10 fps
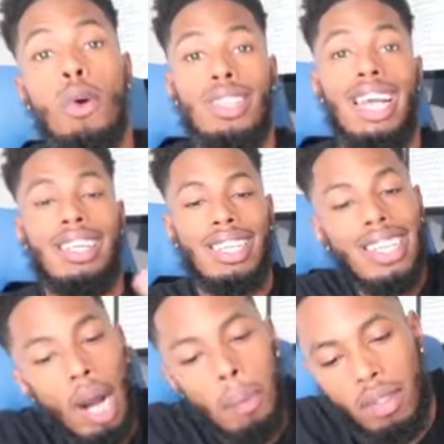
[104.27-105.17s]
wrote down a
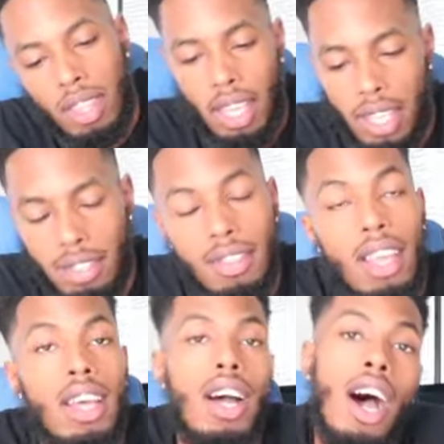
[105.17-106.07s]
couple things.
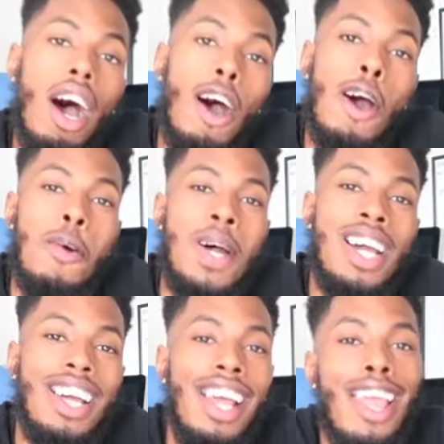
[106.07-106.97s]

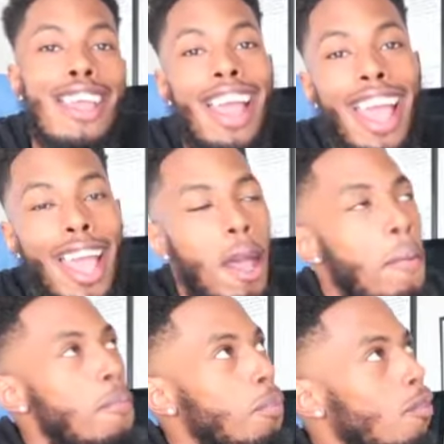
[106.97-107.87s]

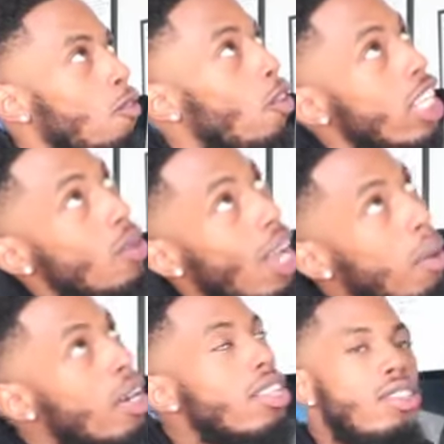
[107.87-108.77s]
And really what
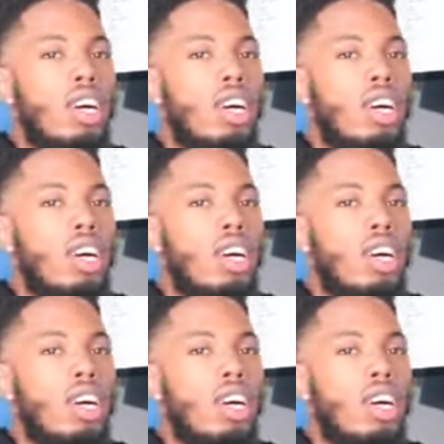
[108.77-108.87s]
I wanna